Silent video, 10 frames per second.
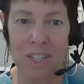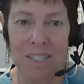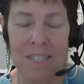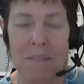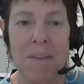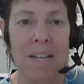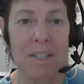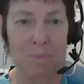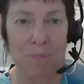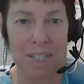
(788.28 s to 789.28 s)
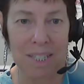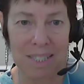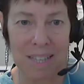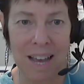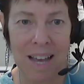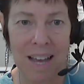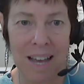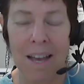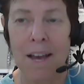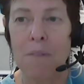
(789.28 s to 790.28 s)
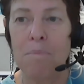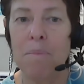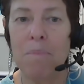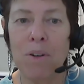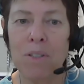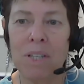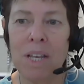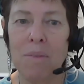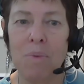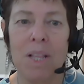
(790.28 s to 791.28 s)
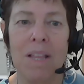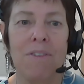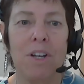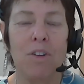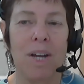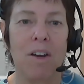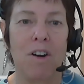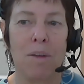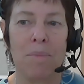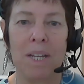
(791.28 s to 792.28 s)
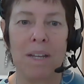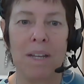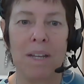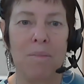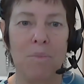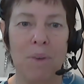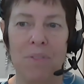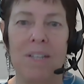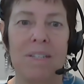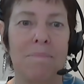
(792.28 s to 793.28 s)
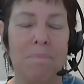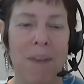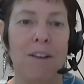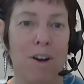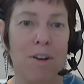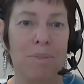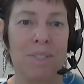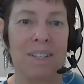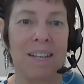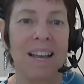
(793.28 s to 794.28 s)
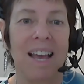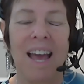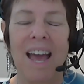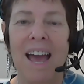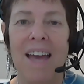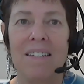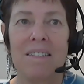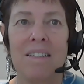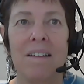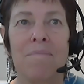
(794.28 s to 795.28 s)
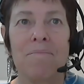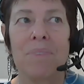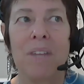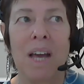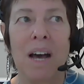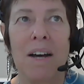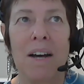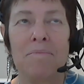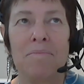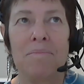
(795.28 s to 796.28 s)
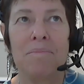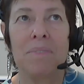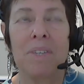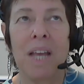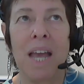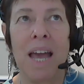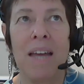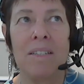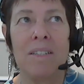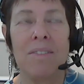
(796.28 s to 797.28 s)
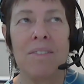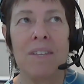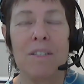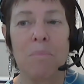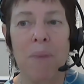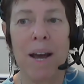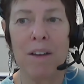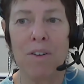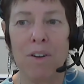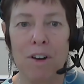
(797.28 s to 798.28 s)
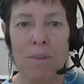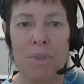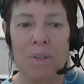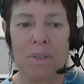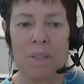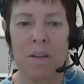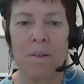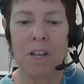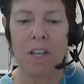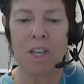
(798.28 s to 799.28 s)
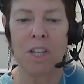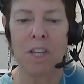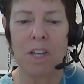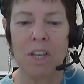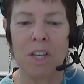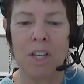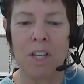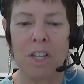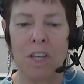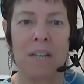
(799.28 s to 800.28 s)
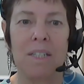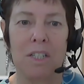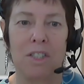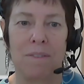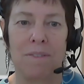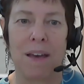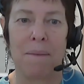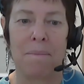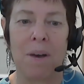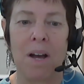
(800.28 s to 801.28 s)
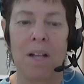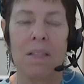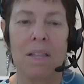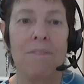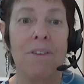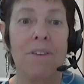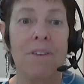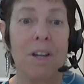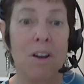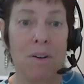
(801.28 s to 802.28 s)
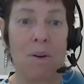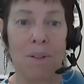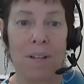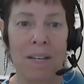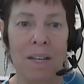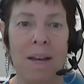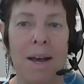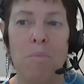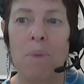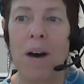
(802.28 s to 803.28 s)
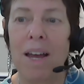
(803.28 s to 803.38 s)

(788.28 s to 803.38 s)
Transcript: that make us really sick, but mostly we live in great harmony with these microbes. And um, and these microbes, the huge percentage of them live in our colon, but